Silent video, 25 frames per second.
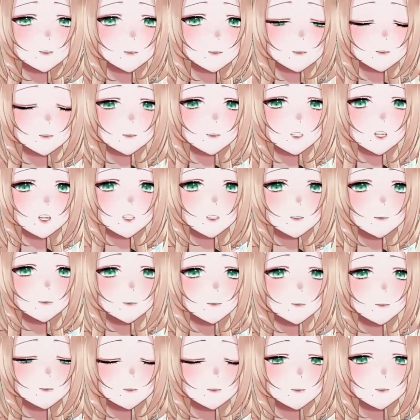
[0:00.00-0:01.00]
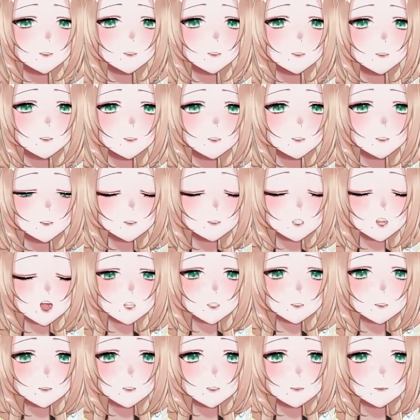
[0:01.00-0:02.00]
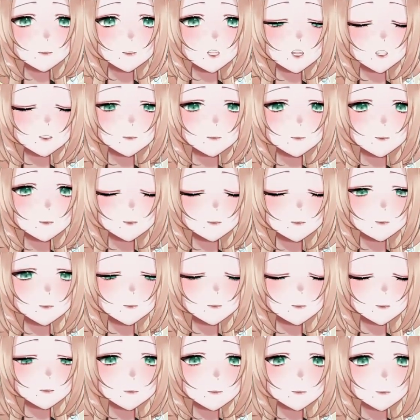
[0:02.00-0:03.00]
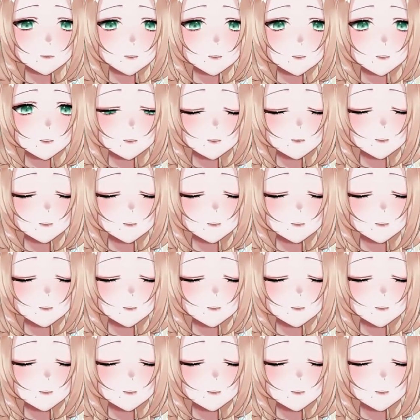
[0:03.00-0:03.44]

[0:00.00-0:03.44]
you are putting a large amount of food